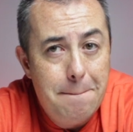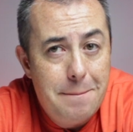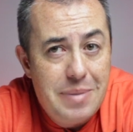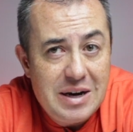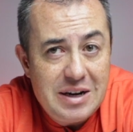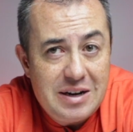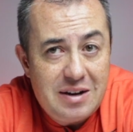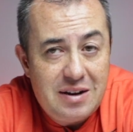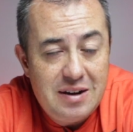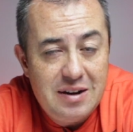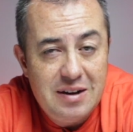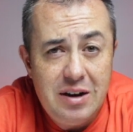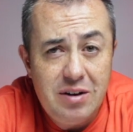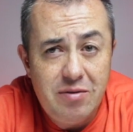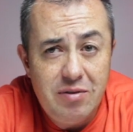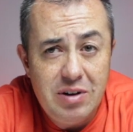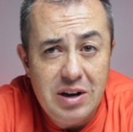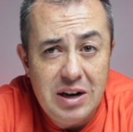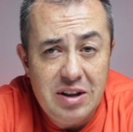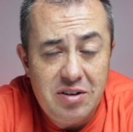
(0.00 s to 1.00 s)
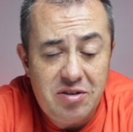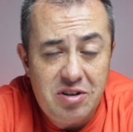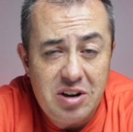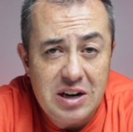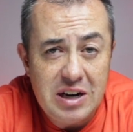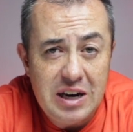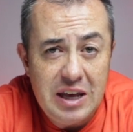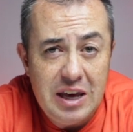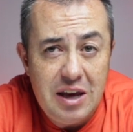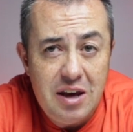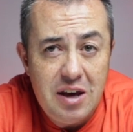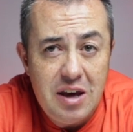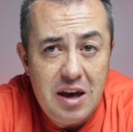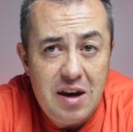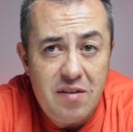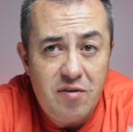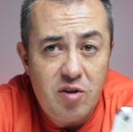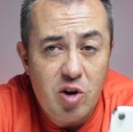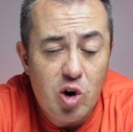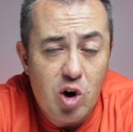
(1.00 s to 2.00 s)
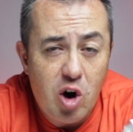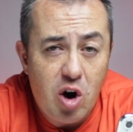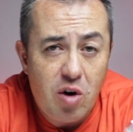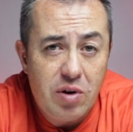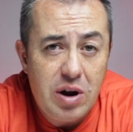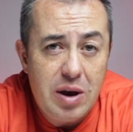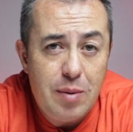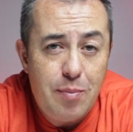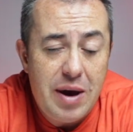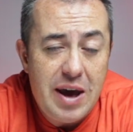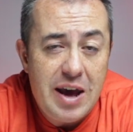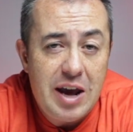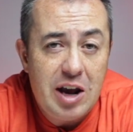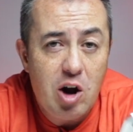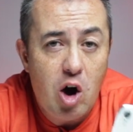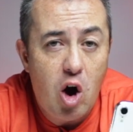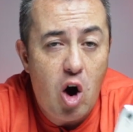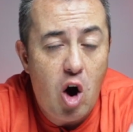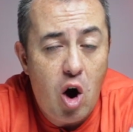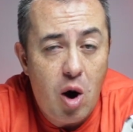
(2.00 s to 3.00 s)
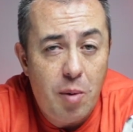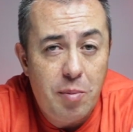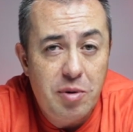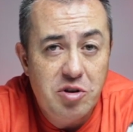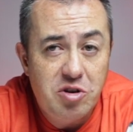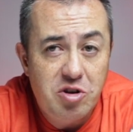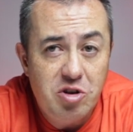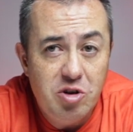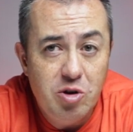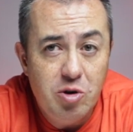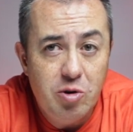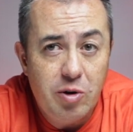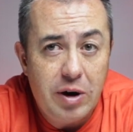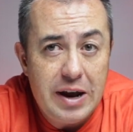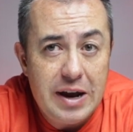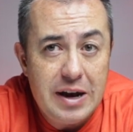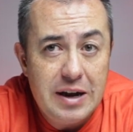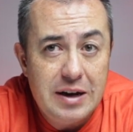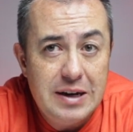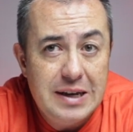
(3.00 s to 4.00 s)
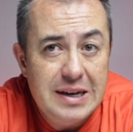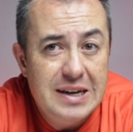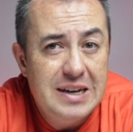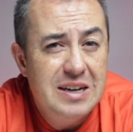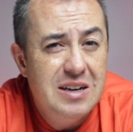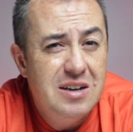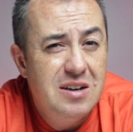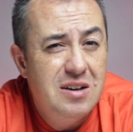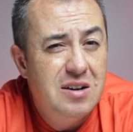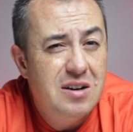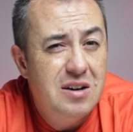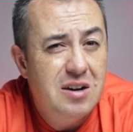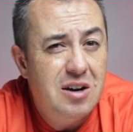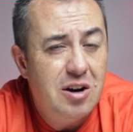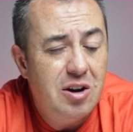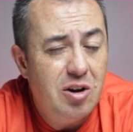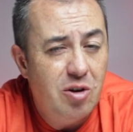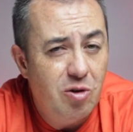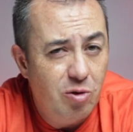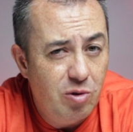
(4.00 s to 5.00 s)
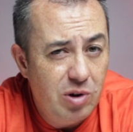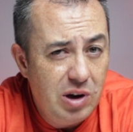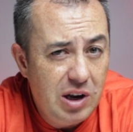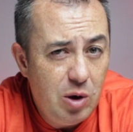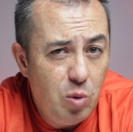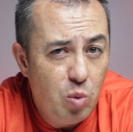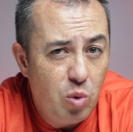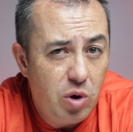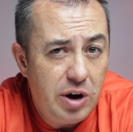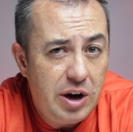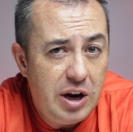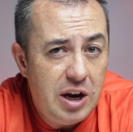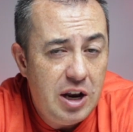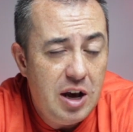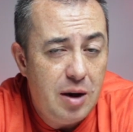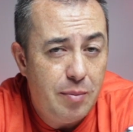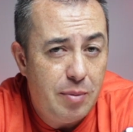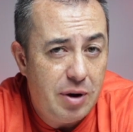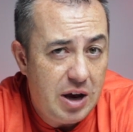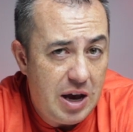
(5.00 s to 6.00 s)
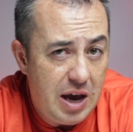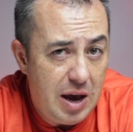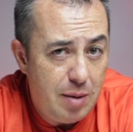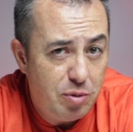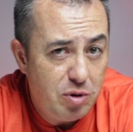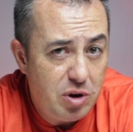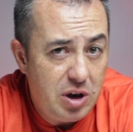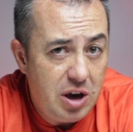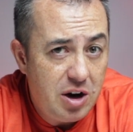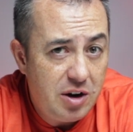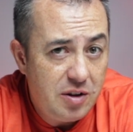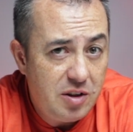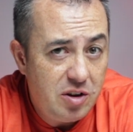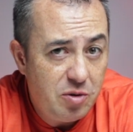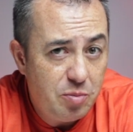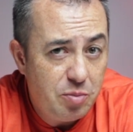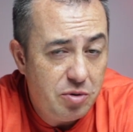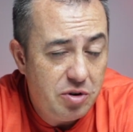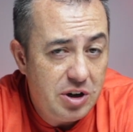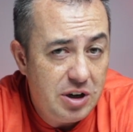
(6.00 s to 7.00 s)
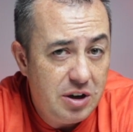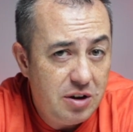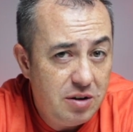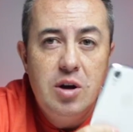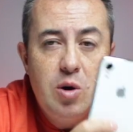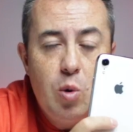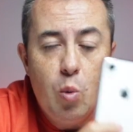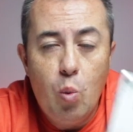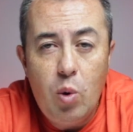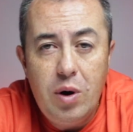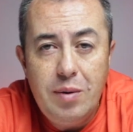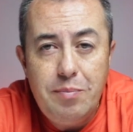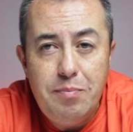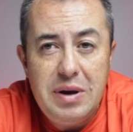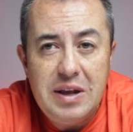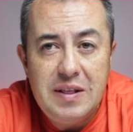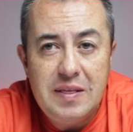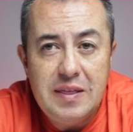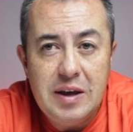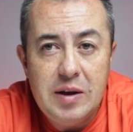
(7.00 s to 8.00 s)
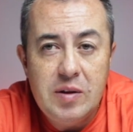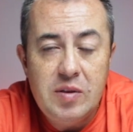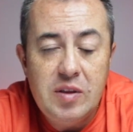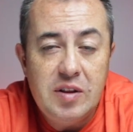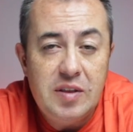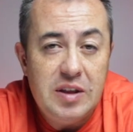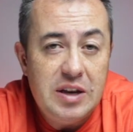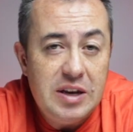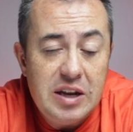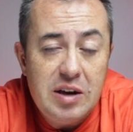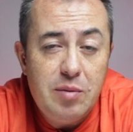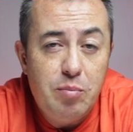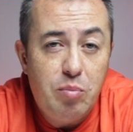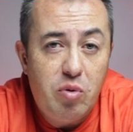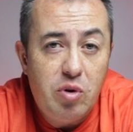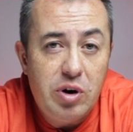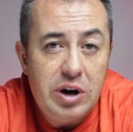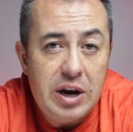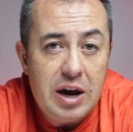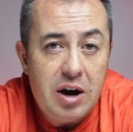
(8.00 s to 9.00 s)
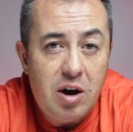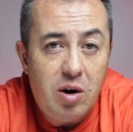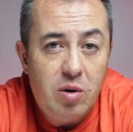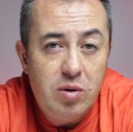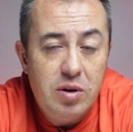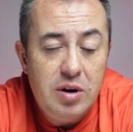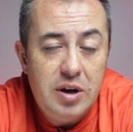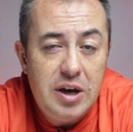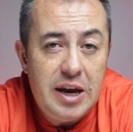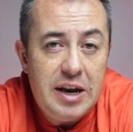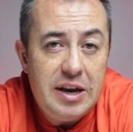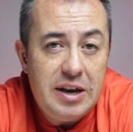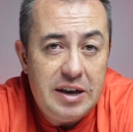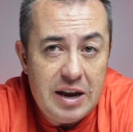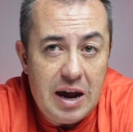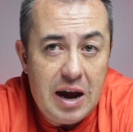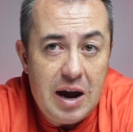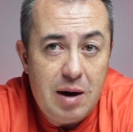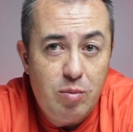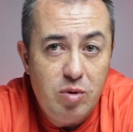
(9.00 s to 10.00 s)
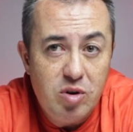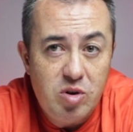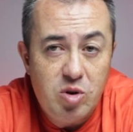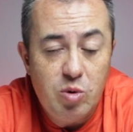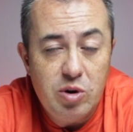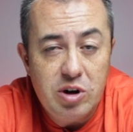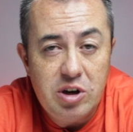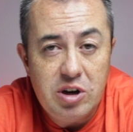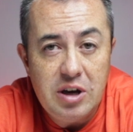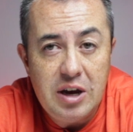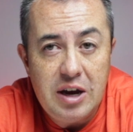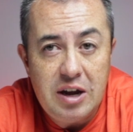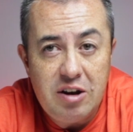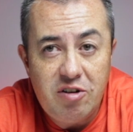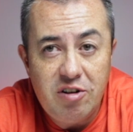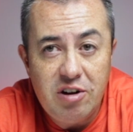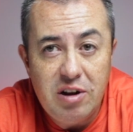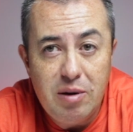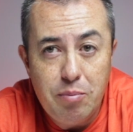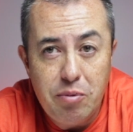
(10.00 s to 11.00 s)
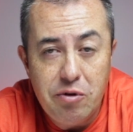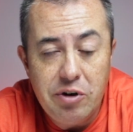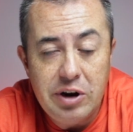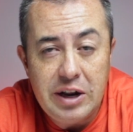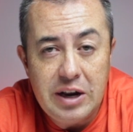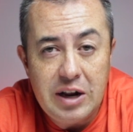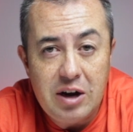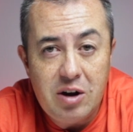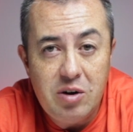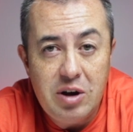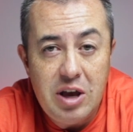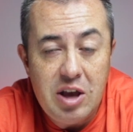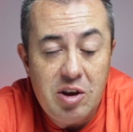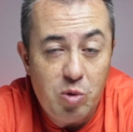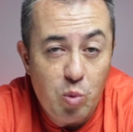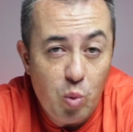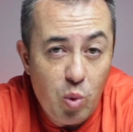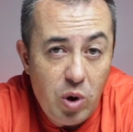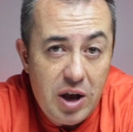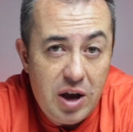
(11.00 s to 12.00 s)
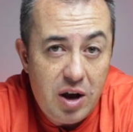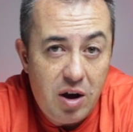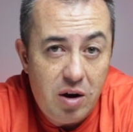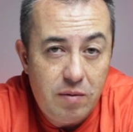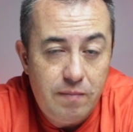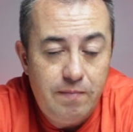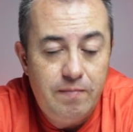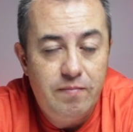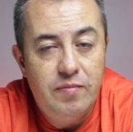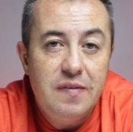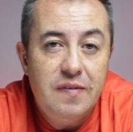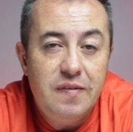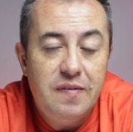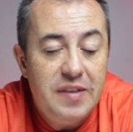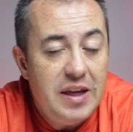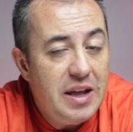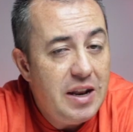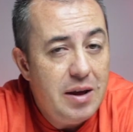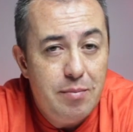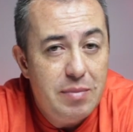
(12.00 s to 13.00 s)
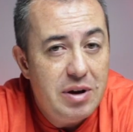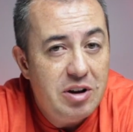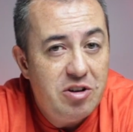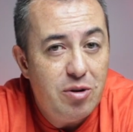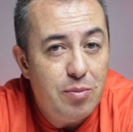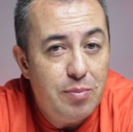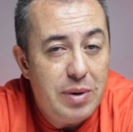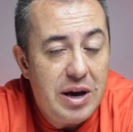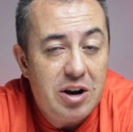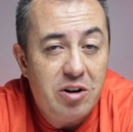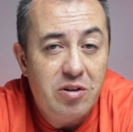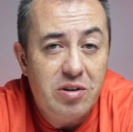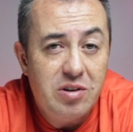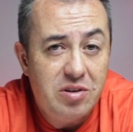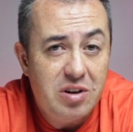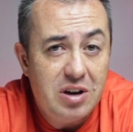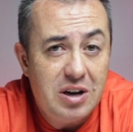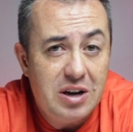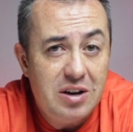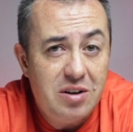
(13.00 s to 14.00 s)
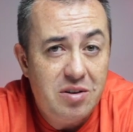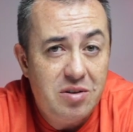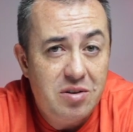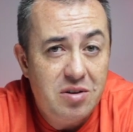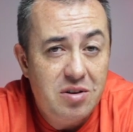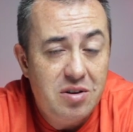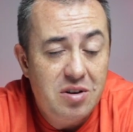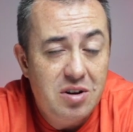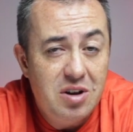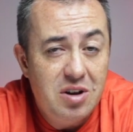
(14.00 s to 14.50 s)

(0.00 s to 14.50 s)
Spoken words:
but realistically, if you're already paying almost $2,000, are you really worried about Apple Care at this point? One big thing that they didn't point out, and Dom was quick to actually point it out as well, they didn't mention battery size.